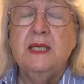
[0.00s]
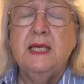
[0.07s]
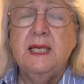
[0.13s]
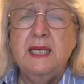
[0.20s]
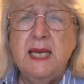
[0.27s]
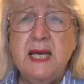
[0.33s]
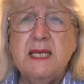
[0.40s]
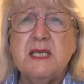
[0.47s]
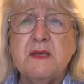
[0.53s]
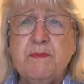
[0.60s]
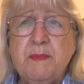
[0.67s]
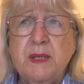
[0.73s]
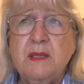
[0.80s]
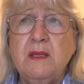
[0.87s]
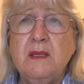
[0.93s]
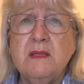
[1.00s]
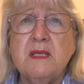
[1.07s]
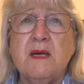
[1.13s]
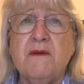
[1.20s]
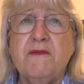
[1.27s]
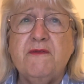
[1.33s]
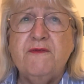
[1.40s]
Let's build
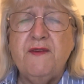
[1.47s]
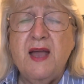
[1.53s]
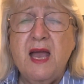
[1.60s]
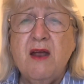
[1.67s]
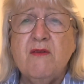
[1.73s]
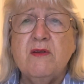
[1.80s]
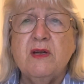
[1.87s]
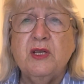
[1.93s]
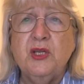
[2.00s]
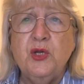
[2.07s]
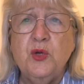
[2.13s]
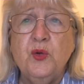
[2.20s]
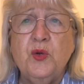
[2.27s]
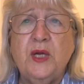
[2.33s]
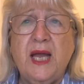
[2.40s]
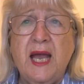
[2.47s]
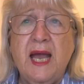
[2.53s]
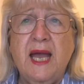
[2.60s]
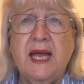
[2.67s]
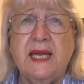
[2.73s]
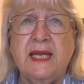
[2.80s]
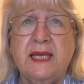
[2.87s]
a fairer
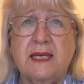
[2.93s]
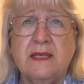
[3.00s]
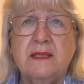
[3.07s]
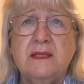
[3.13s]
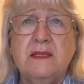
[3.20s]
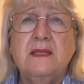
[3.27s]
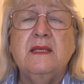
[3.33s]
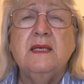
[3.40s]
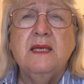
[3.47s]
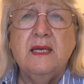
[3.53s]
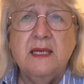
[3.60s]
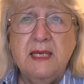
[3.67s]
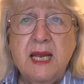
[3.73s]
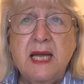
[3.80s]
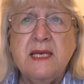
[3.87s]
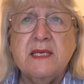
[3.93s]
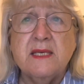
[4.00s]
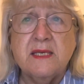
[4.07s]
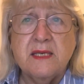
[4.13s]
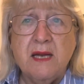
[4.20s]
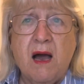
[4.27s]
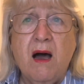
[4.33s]
UK. Let's
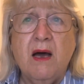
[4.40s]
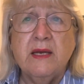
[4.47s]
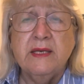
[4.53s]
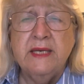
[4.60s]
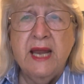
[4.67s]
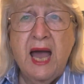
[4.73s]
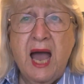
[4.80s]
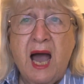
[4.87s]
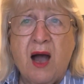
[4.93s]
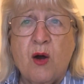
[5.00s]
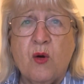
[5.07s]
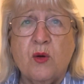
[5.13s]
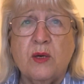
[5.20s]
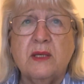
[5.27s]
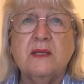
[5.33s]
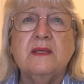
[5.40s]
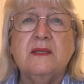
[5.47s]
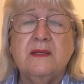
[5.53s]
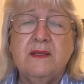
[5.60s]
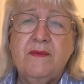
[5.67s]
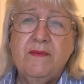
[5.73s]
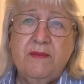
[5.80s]
start now.
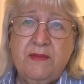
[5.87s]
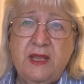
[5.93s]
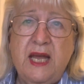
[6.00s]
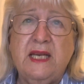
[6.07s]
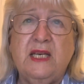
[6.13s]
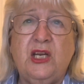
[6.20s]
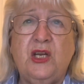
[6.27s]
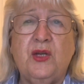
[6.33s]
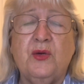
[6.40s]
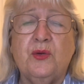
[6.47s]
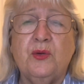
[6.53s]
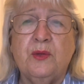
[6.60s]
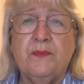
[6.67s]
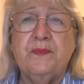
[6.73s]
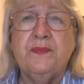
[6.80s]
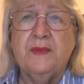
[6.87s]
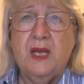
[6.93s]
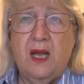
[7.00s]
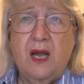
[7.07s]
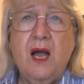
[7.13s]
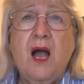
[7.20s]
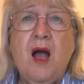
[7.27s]
Thank you.
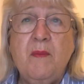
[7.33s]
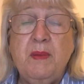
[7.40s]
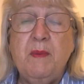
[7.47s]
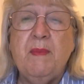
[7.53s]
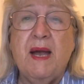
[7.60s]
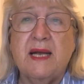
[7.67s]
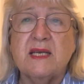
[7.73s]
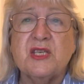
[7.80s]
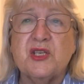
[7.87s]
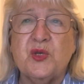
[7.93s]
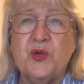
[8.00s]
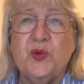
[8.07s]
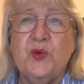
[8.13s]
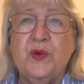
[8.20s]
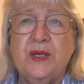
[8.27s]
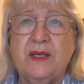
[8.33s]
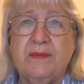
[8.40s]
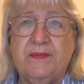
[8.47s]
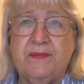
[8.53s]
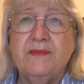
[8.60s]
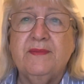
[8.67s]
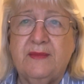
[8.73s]
I'll be back soon.
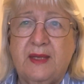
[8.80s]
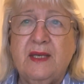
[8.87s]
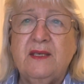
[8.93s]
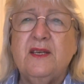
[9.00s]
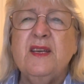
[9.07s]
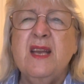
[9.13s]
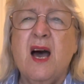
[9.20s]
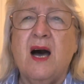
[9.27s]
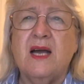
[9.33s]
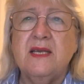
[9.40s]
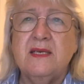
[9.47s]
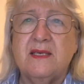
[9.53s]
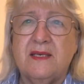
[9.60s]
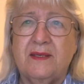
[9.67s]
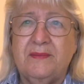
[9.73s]
Good night.